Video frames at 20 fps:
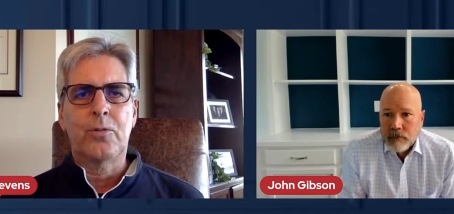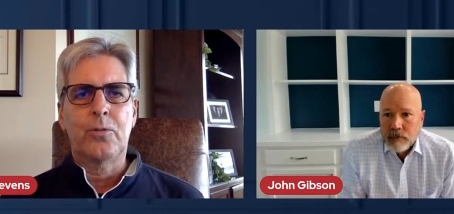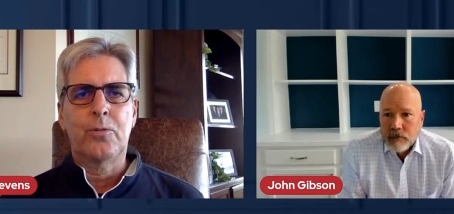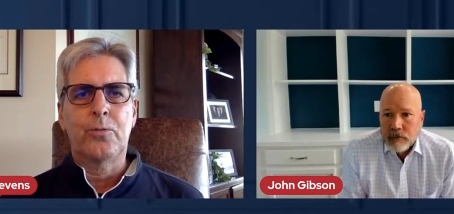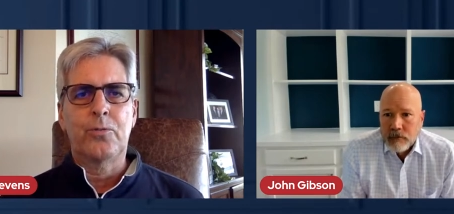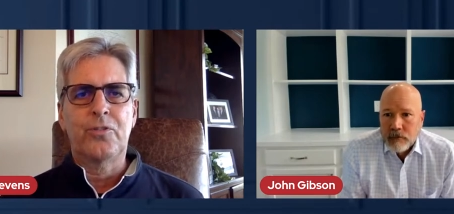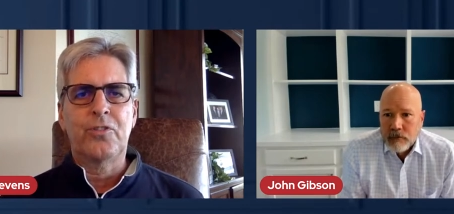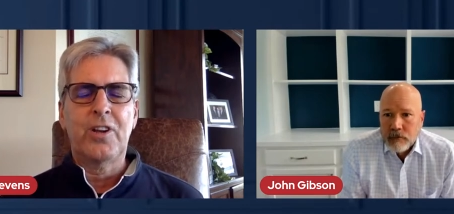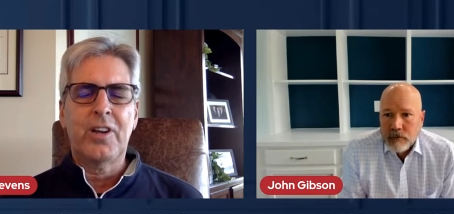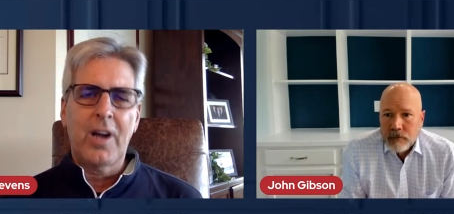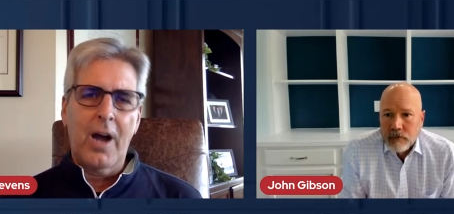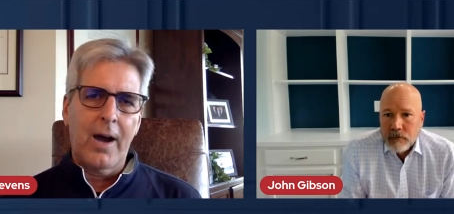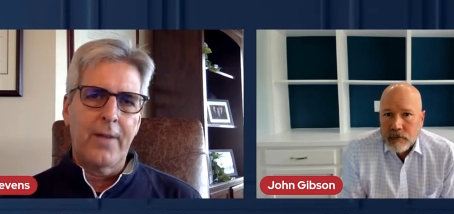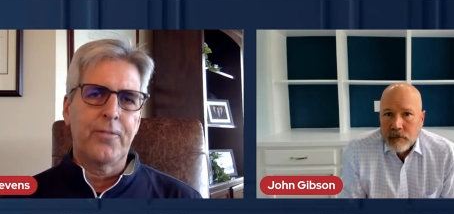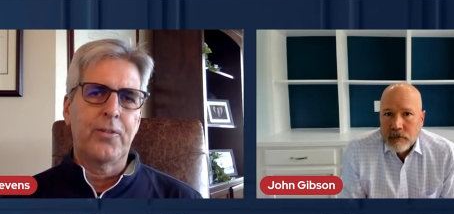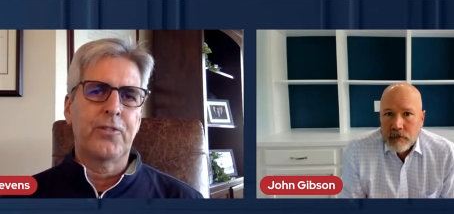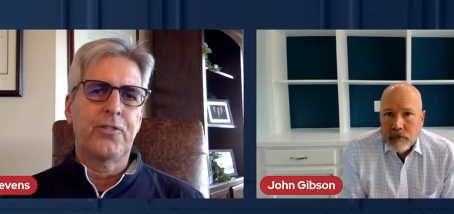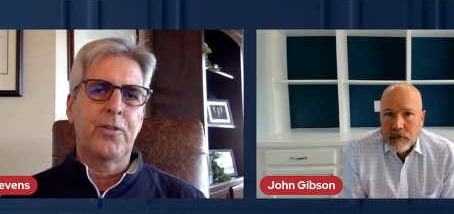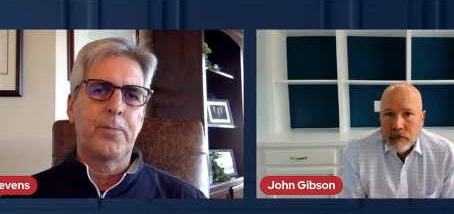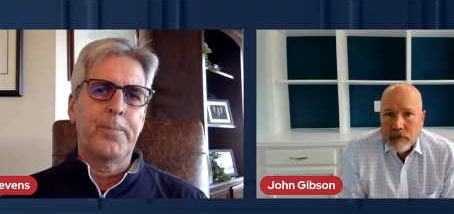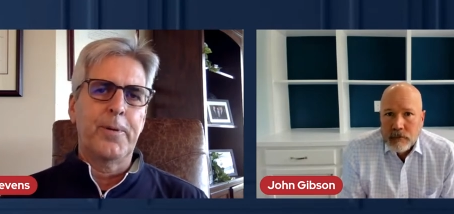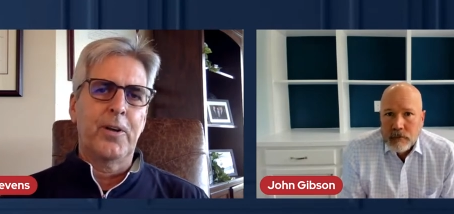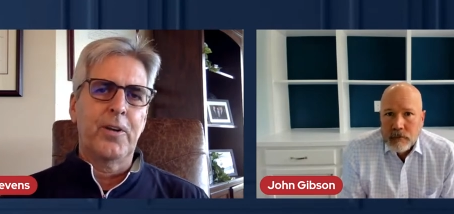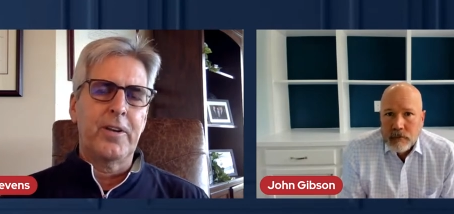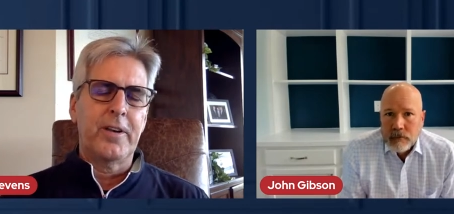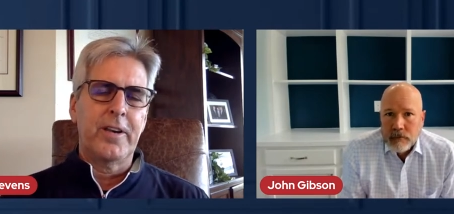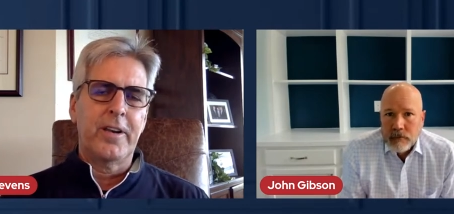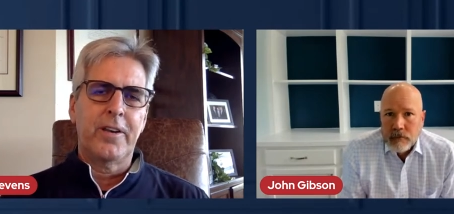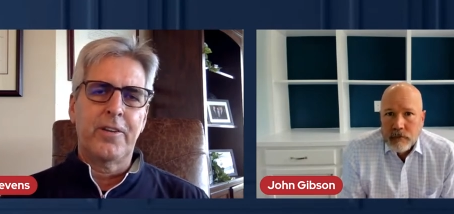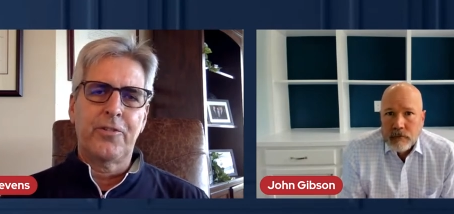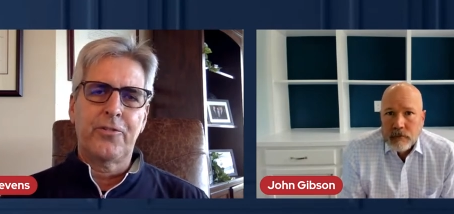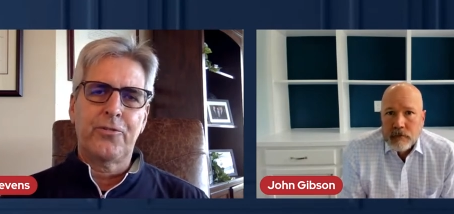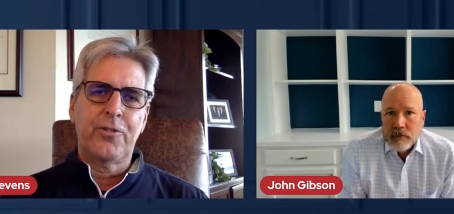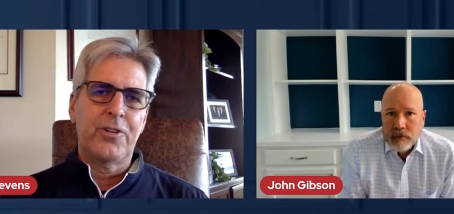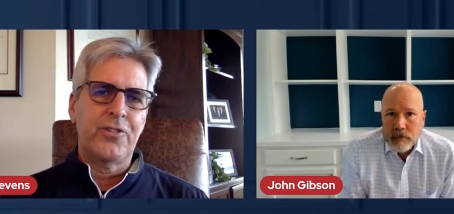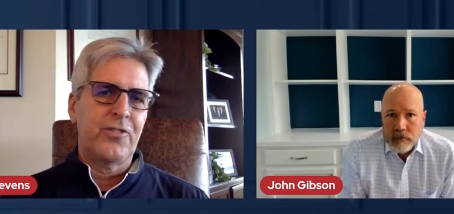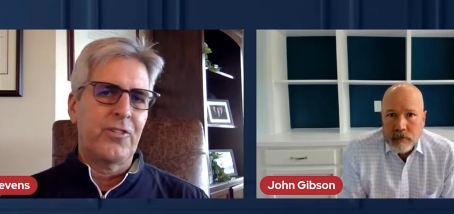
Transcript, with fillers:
Speaker 1: who she covers the building industry.